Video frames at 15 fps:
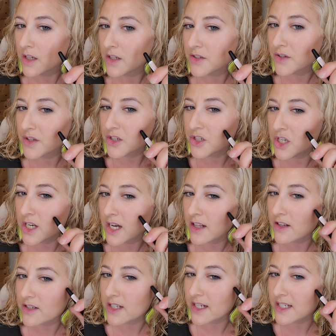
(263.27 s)
So the cheek
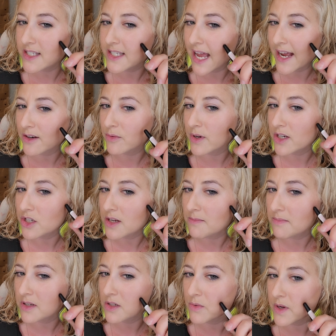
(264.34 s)
color is like a sandwich in
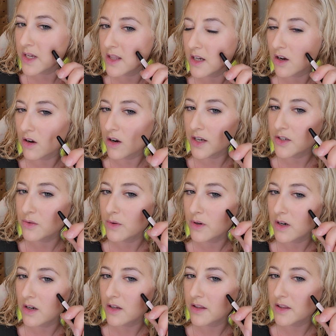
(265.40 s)
between the
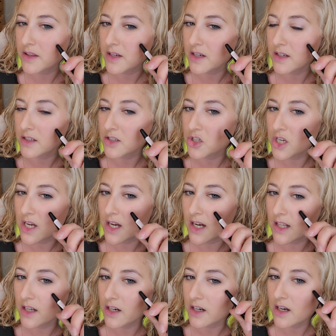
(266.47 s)
contour, the cheek
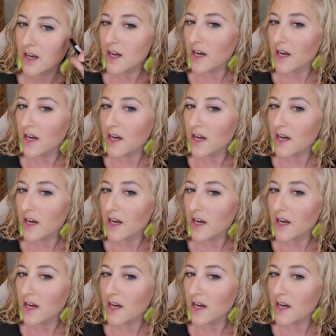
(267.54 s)
color,